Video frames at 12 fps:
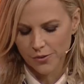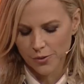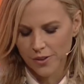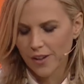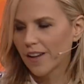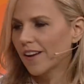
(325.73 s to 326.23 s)

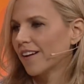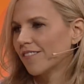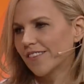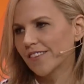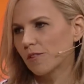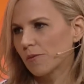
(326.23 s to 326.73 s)
will not have
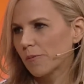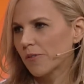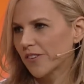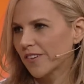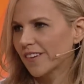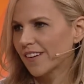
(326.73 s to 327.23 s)
the same
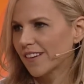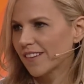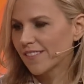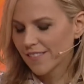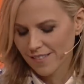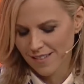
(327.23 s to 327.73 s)

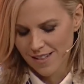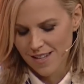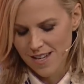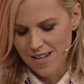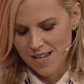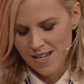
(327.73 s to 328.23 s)
opportunities.
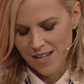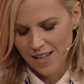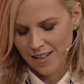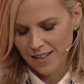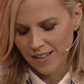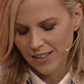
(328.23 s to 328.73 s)

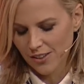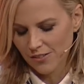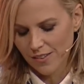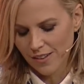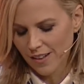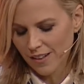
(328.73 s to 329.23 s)
And
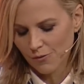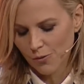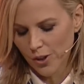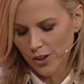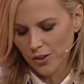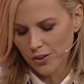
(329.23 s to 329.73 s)

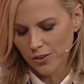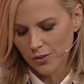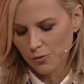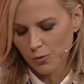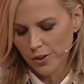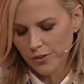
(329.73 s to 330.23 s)
what
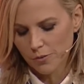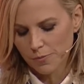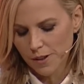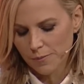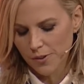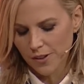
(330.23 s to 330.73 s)
do
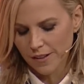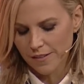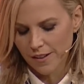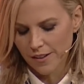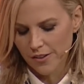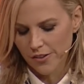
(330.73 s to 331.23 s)
people need
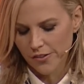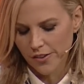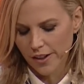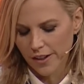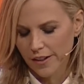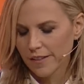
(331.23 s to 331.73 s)
to
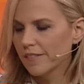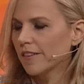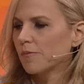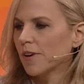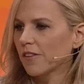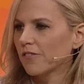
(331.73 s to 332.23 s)
understand
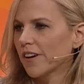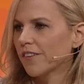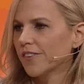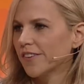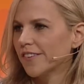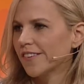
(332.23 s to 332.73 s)
about
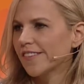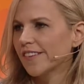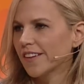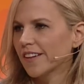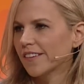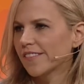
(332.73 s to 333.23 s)
refugees
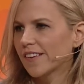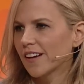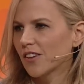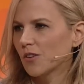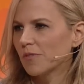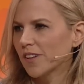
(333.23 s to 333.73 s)
seeking
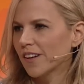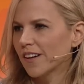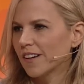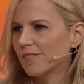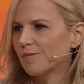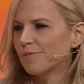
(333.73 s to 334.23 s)
asylum today?